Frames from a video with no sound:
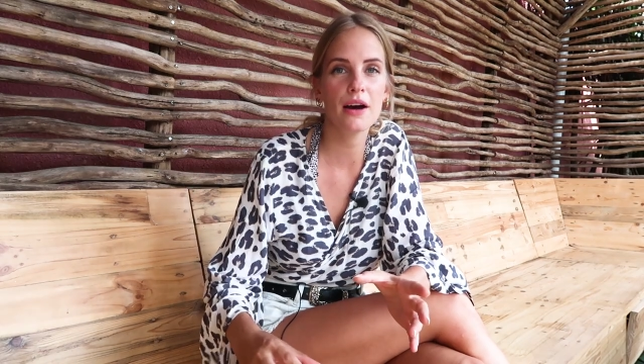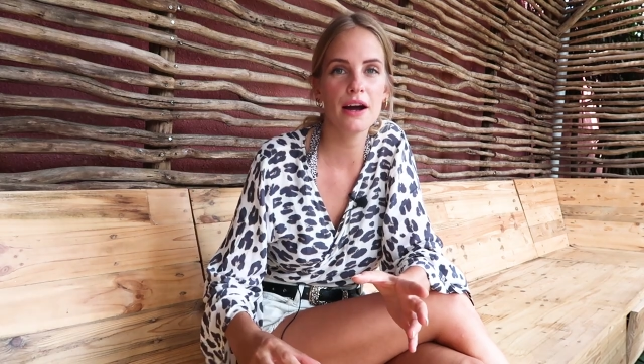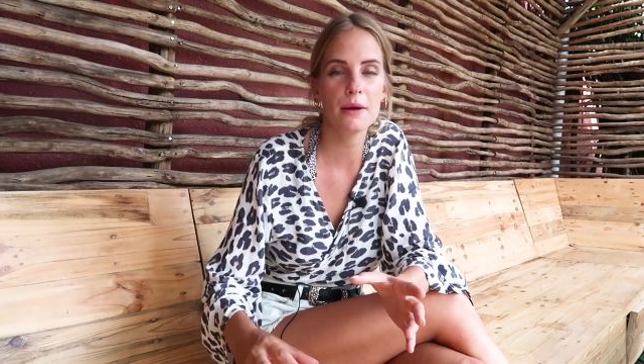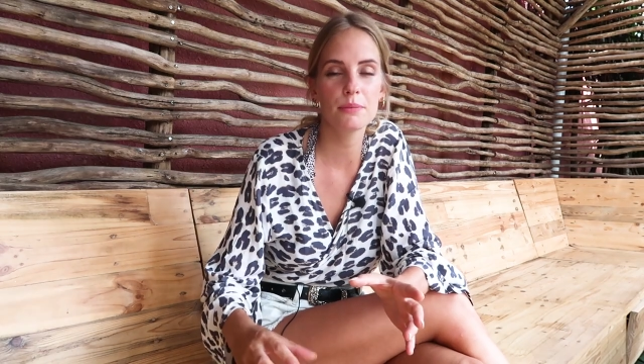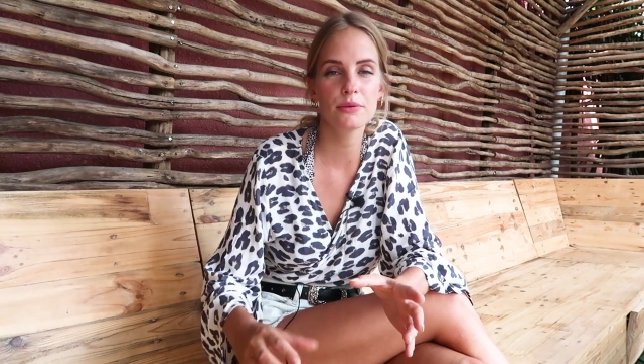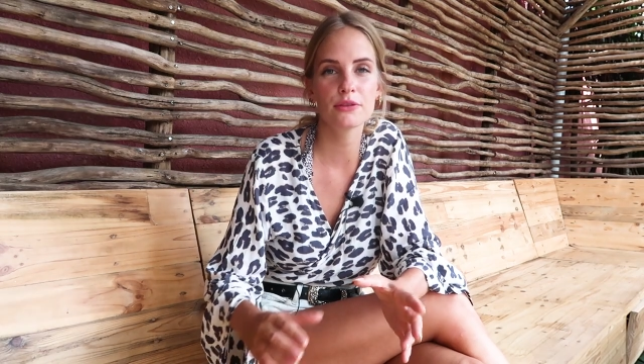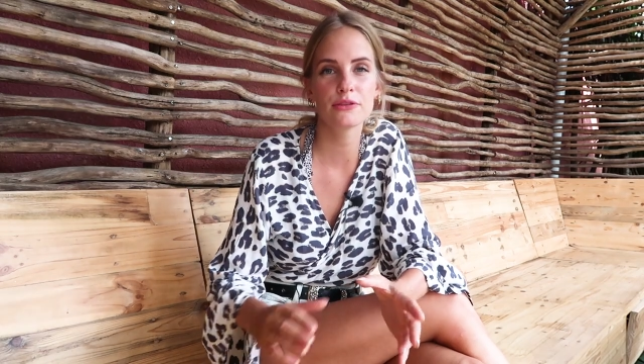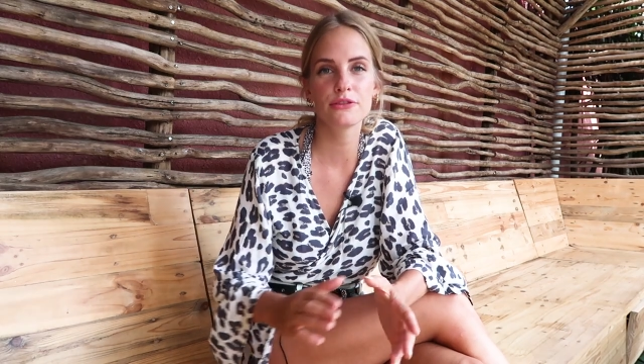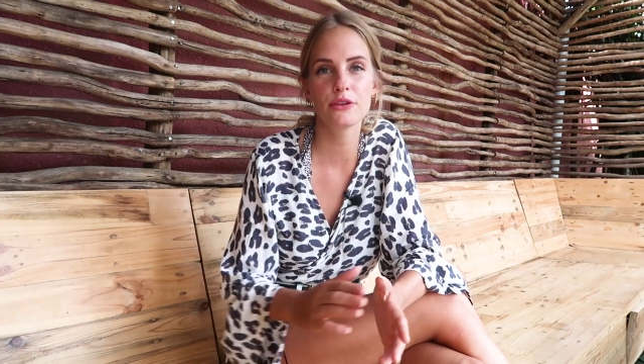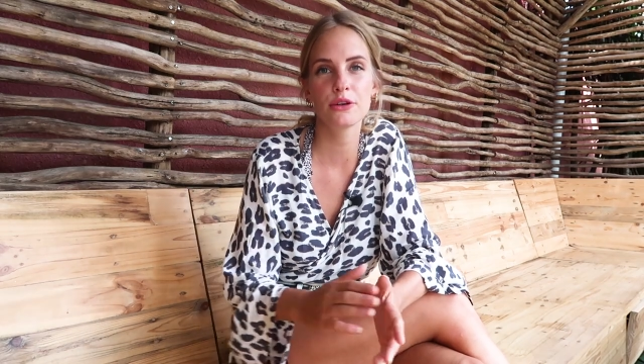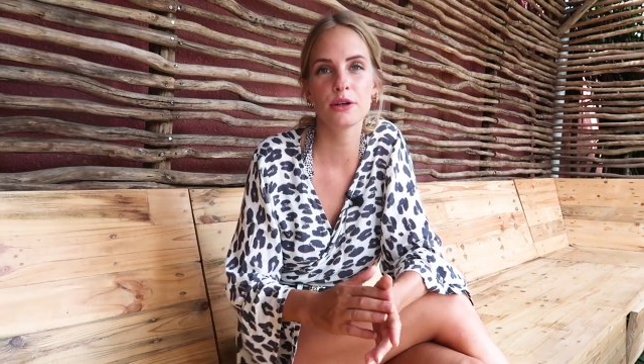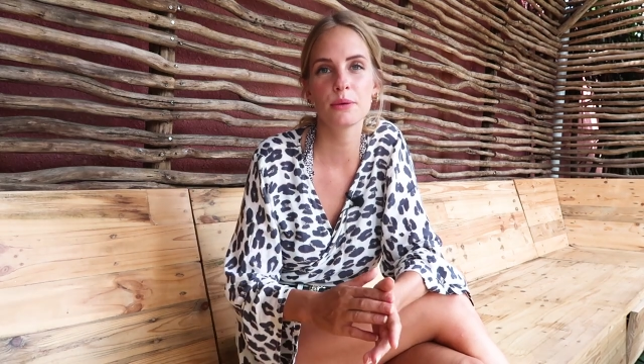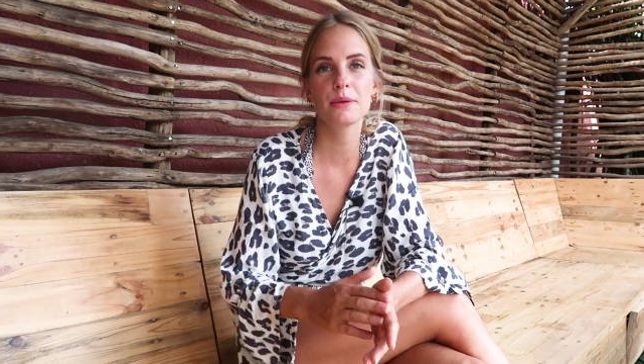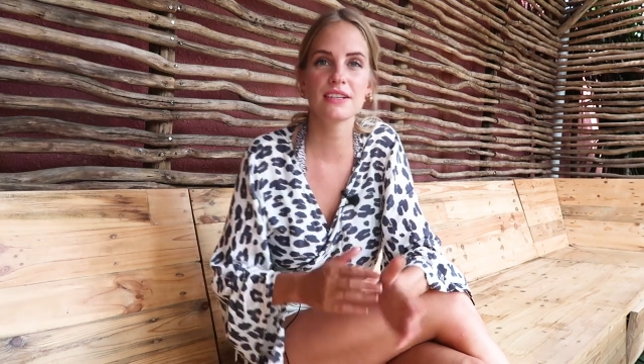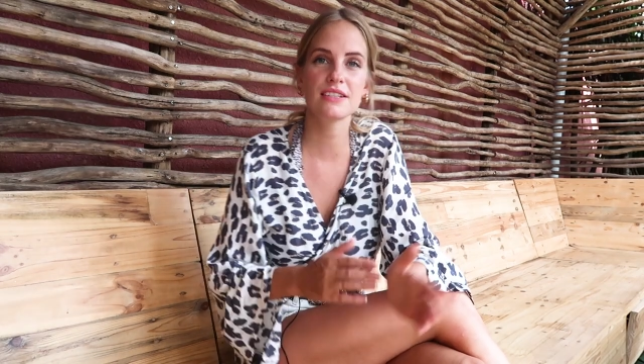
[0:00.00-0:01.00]
I
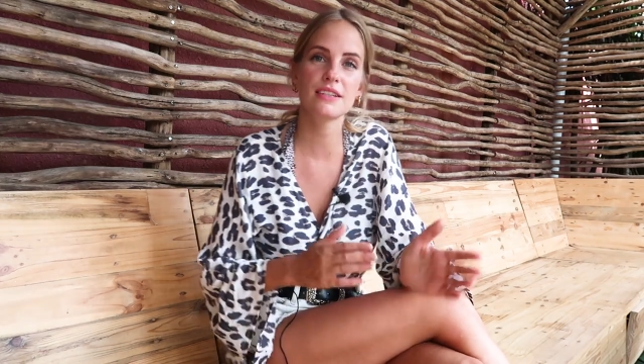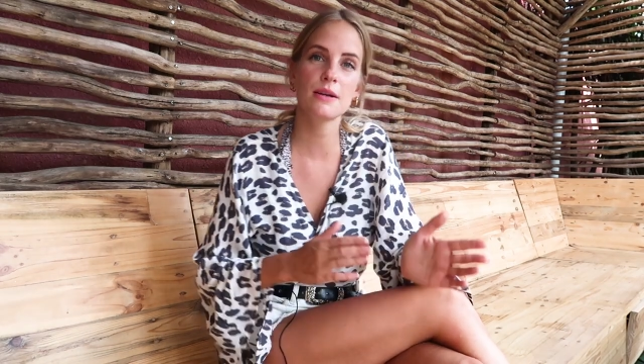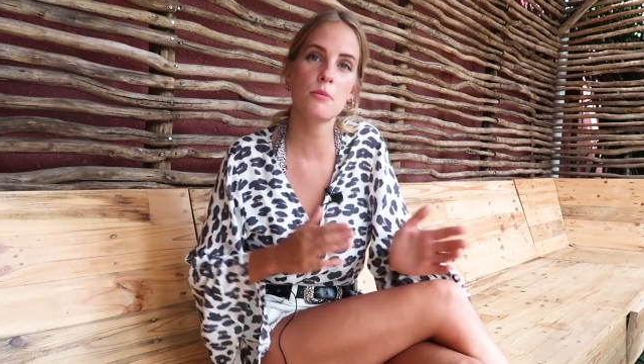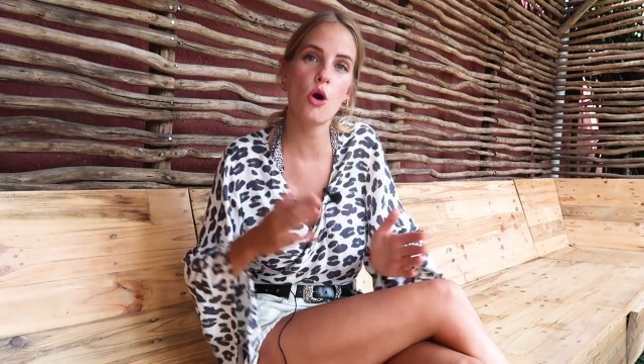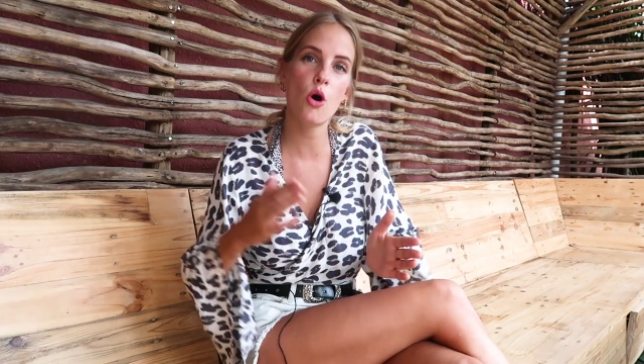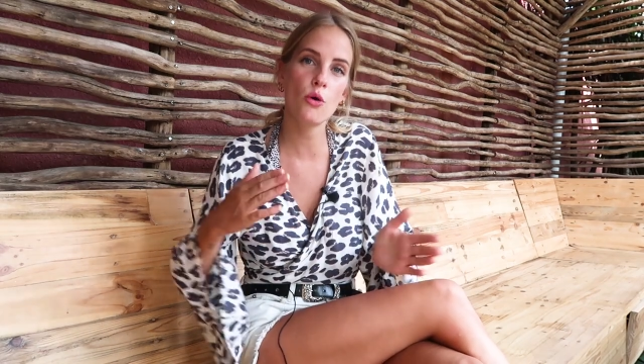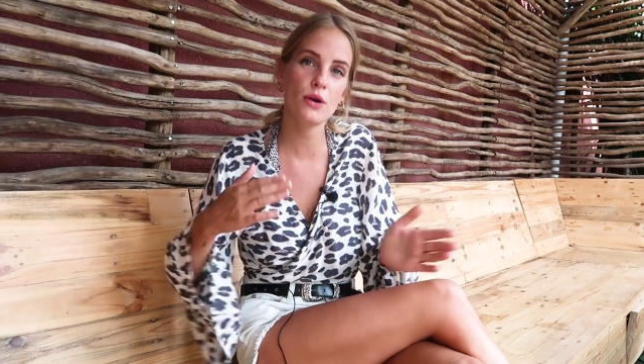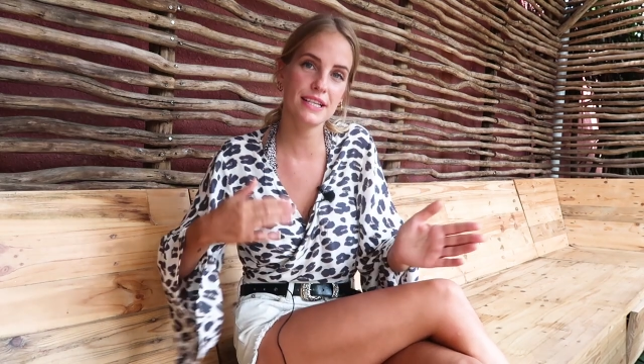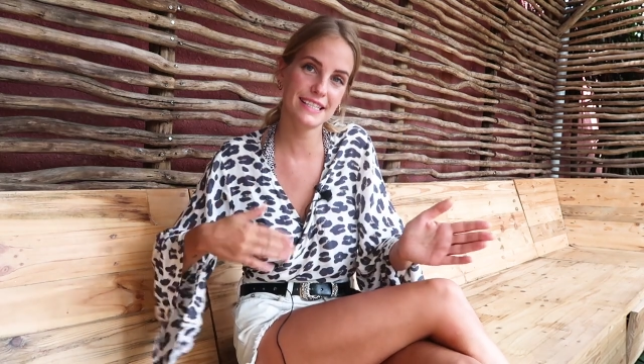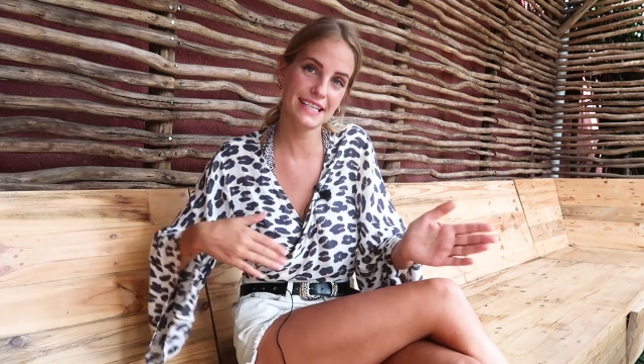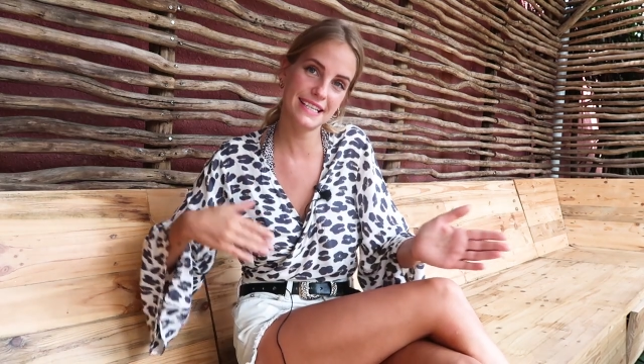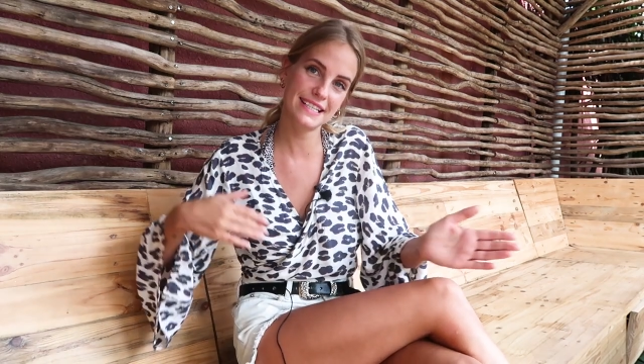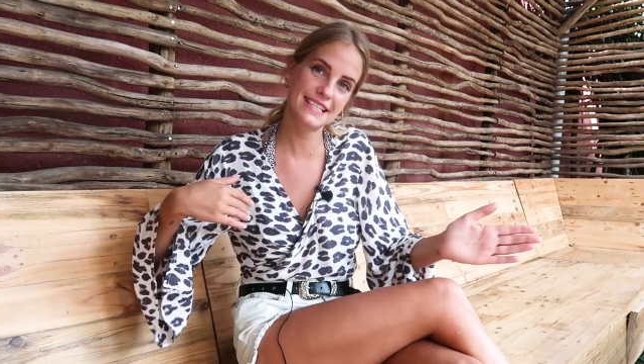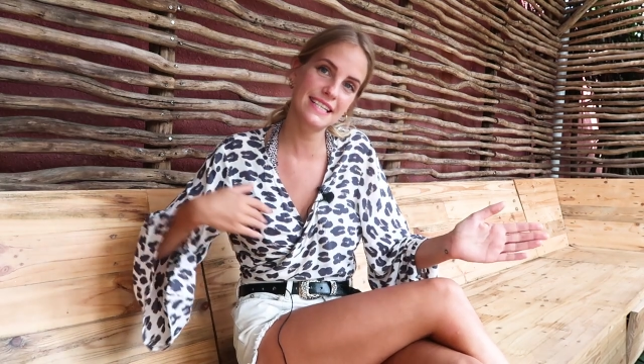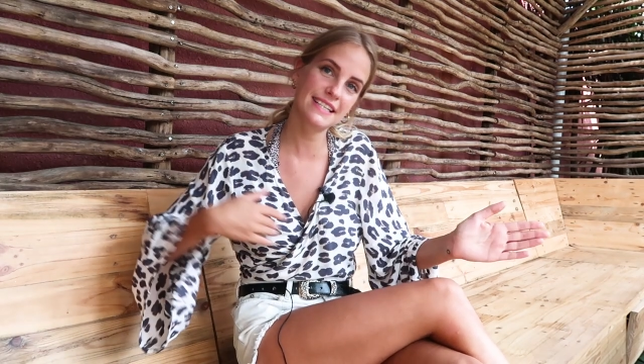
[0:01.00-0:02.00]
prefer because I'm always
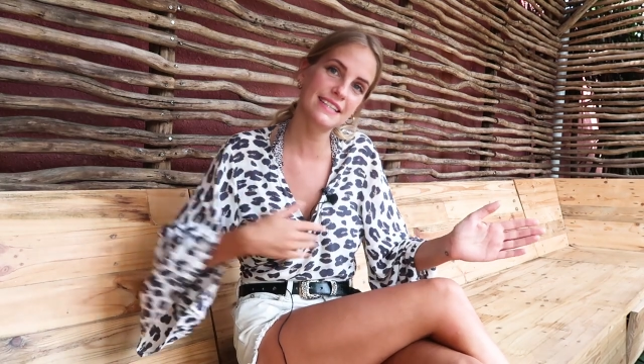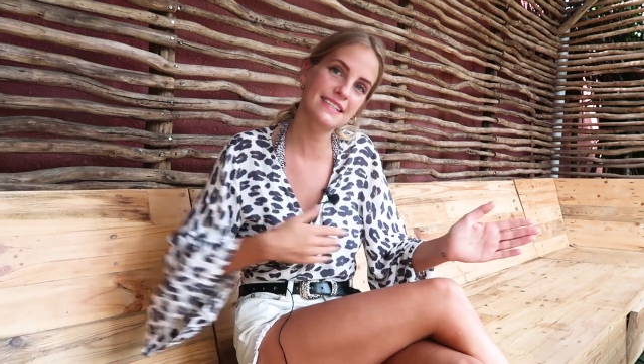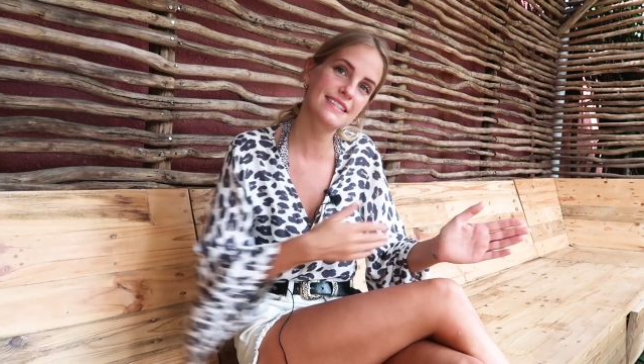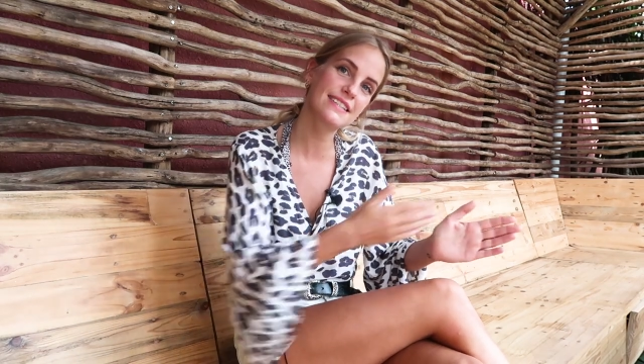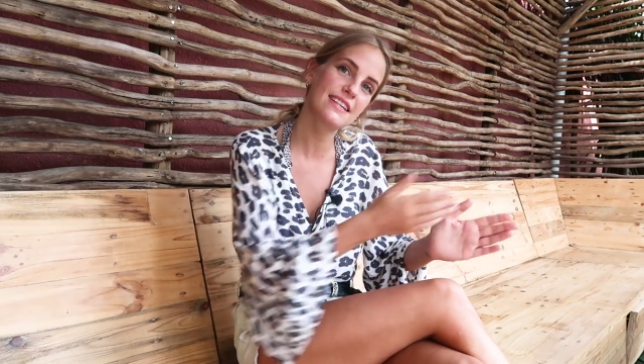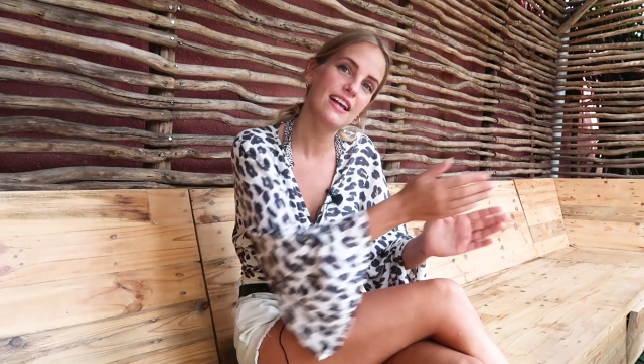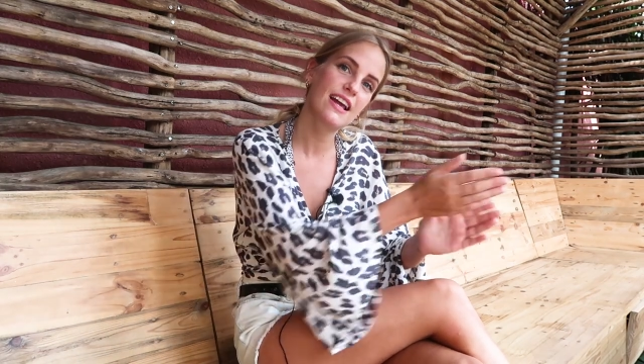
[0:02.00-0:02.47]
like seated